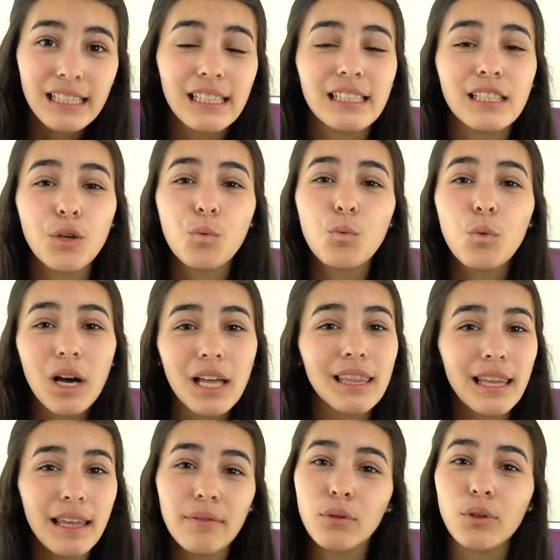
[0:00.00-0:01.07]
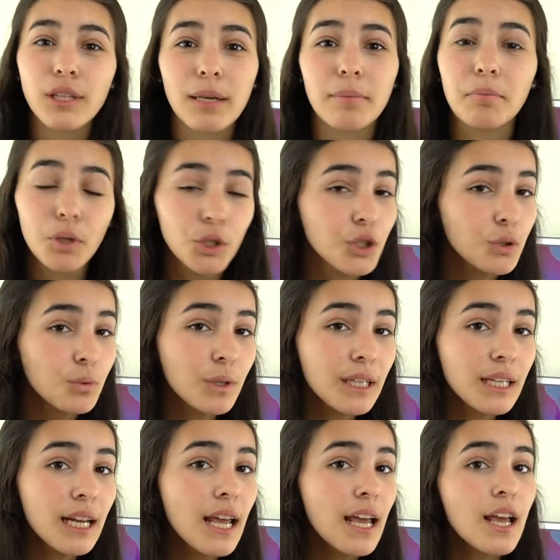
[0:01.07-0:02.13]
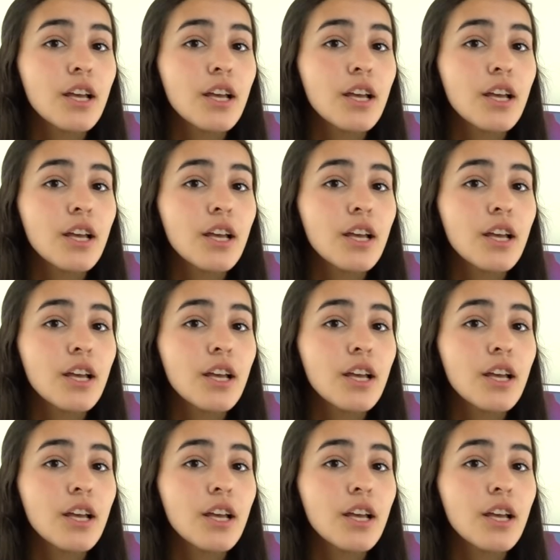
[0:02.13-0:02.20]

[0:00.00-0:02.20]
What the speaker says: to see what level they put you in.